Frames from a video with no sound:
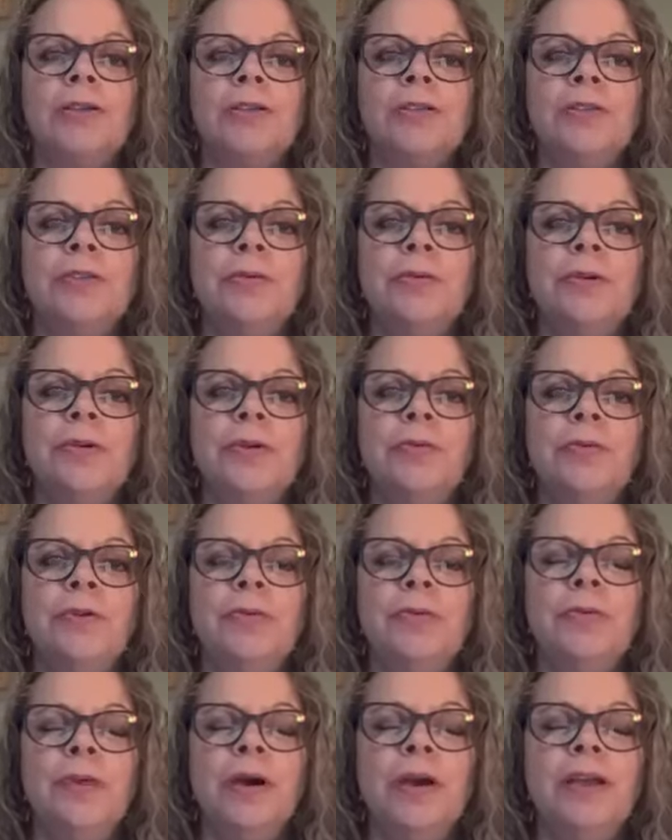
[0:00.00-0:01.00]
also want to
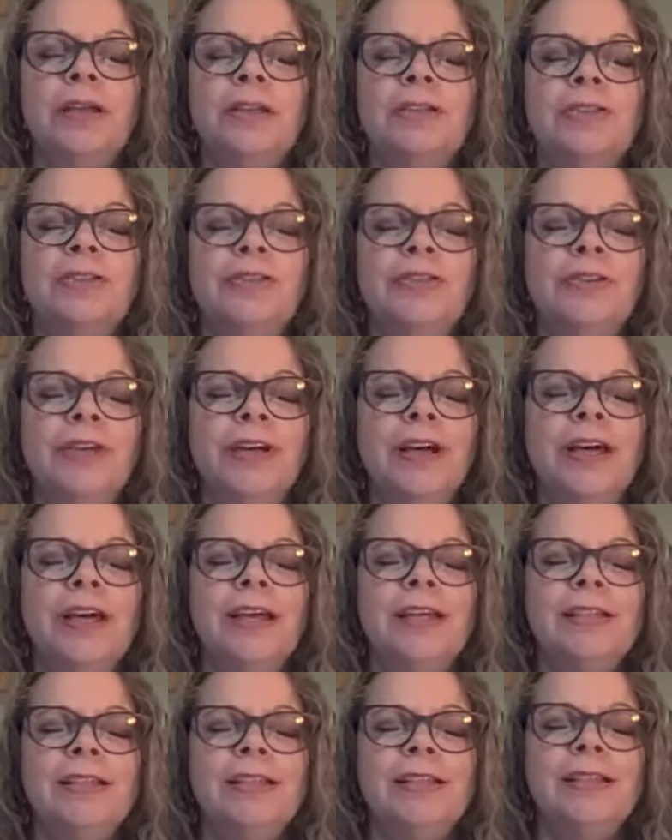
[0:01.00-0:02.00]
remind you
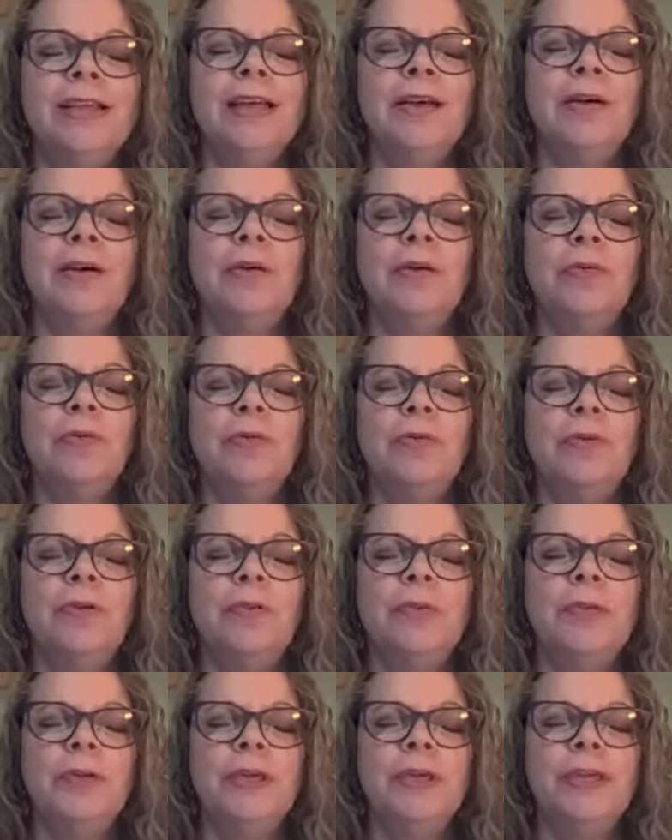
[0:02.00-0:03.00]
guys that we'll
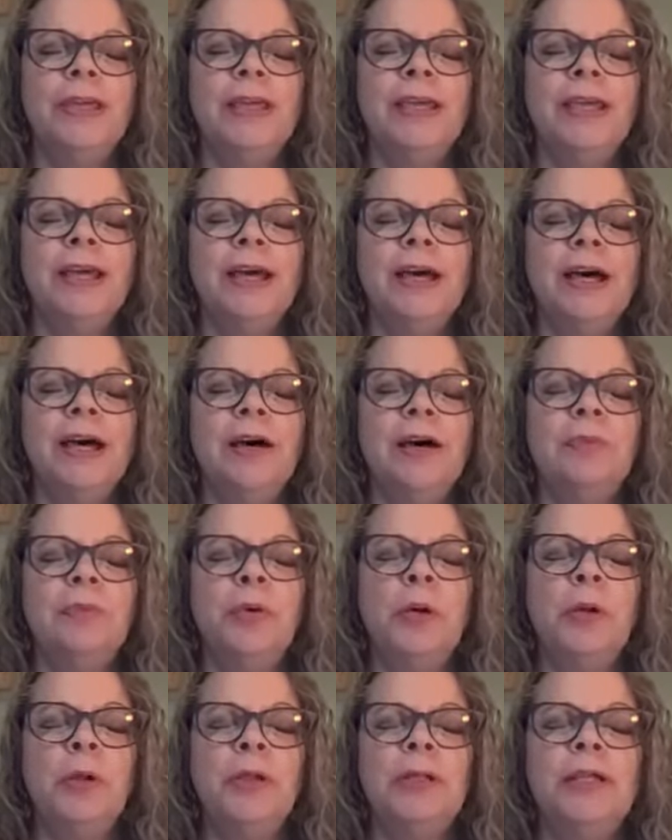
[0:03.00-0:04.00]
be uh,
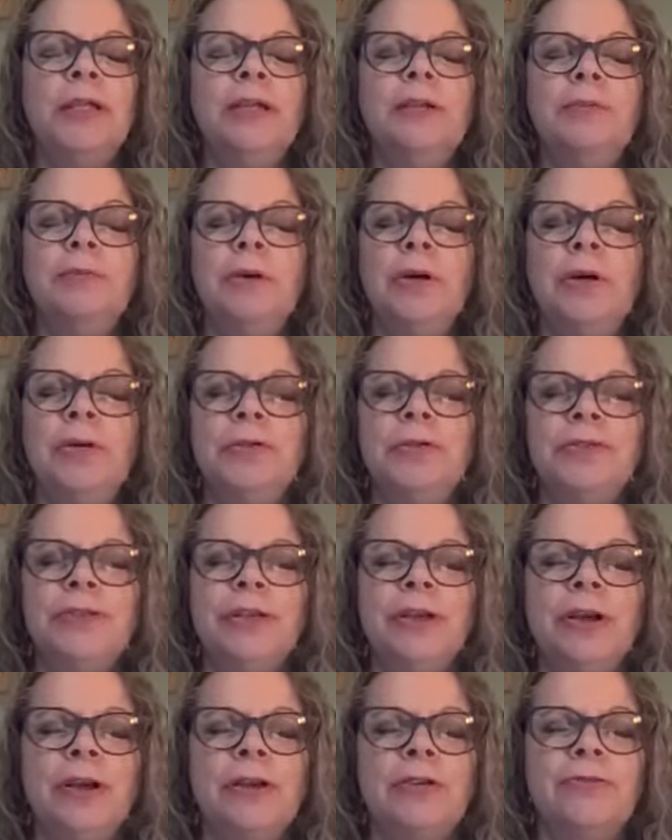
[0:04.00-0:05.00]
pulling a
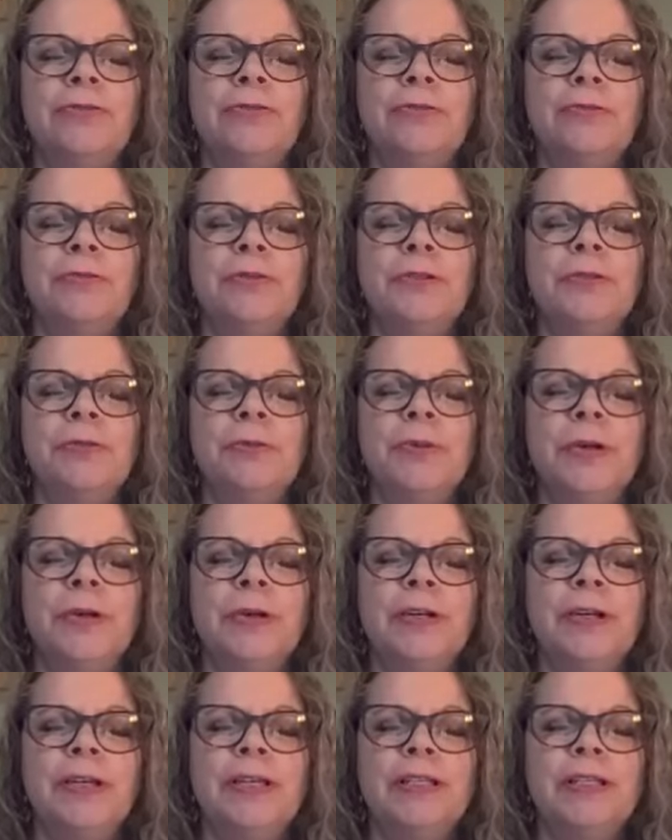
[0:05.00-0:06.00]
postcard from
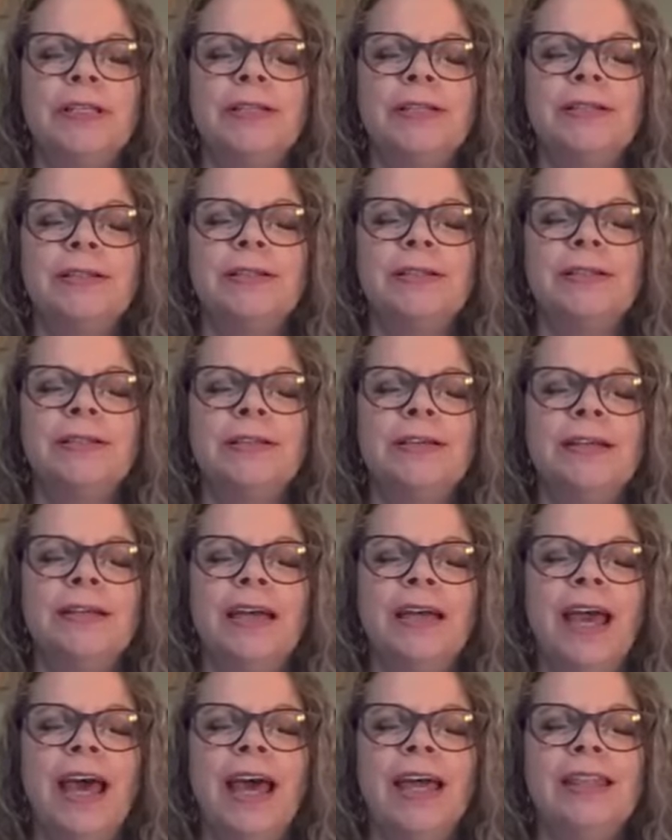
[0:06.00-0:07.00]
Spirit
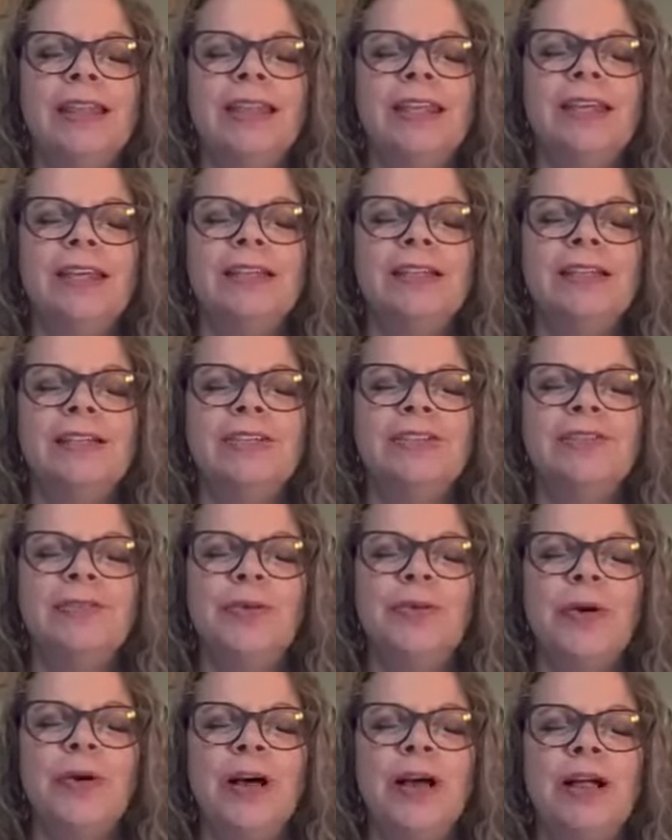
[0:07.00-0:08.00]
at the end
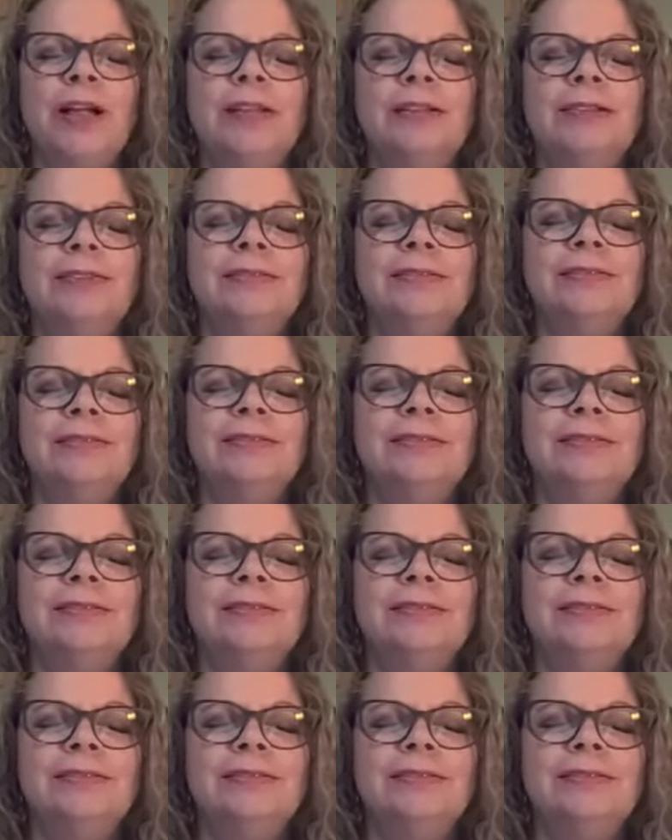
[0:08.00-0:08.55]
as well.